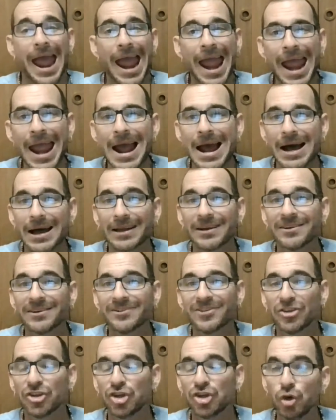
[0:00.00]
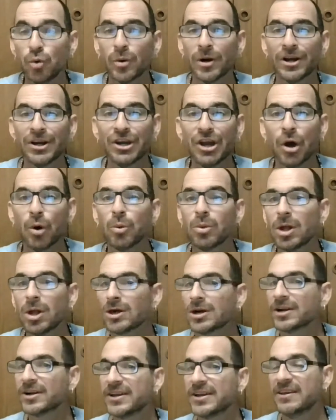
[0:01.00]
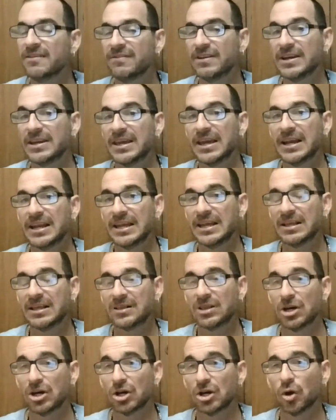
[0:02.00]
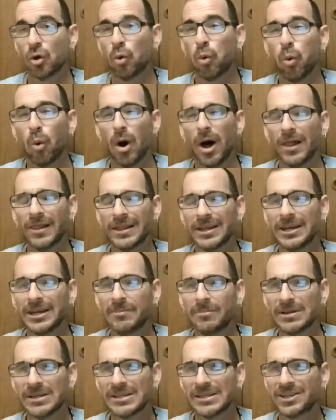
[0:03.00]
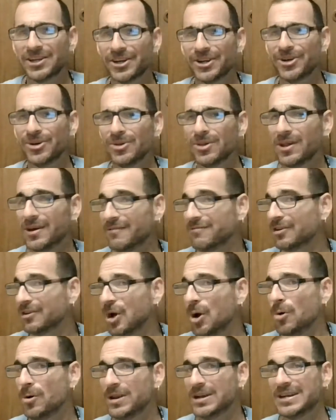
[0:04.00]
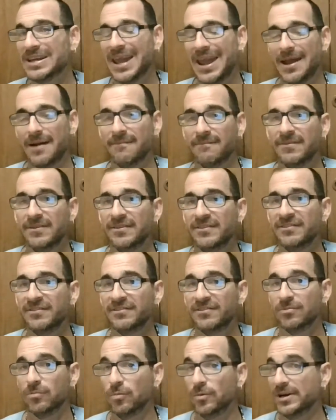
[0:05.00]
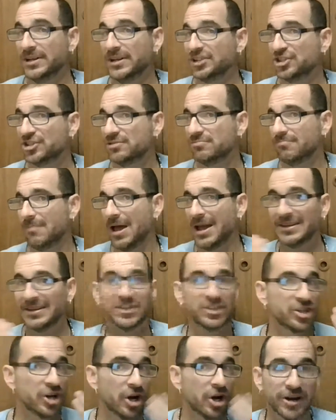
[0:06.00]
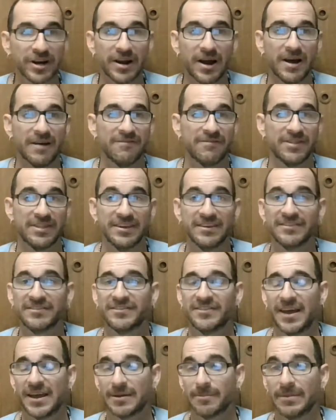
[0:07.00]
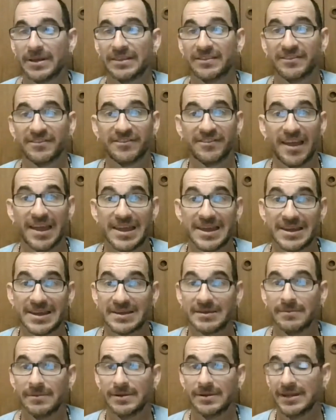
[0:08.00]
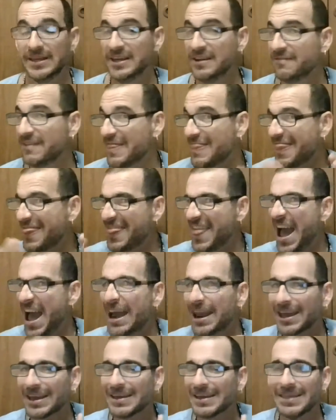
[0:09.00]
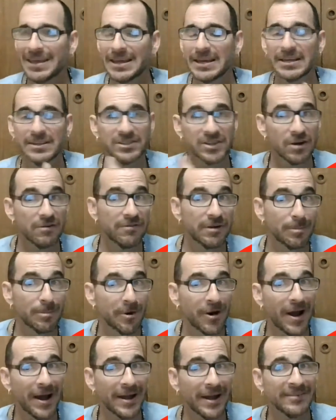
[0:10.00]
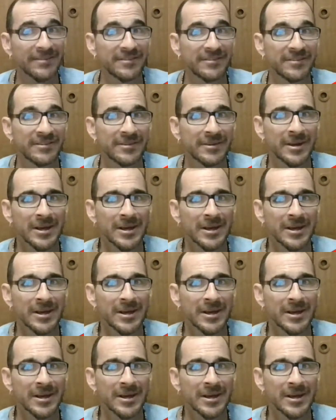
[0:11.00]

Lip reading: And you are no longer even getting the quality material of coated canvas, which I started off this segment saying even that I think is overpriced.